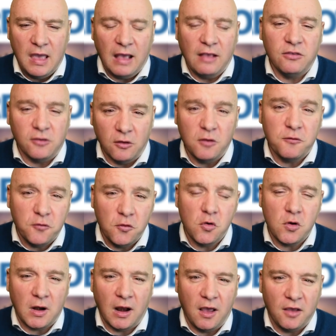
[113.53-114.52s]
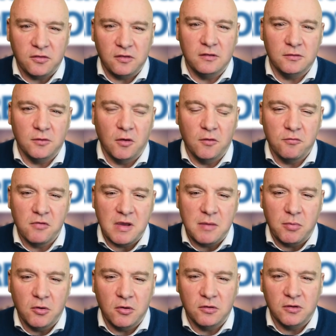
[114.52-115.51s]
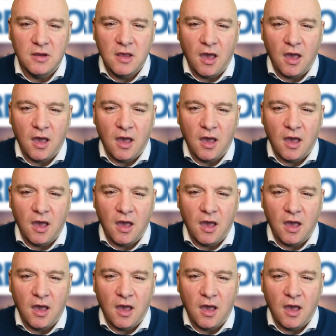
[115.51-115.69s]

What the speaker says: And so the four classes of REBOOT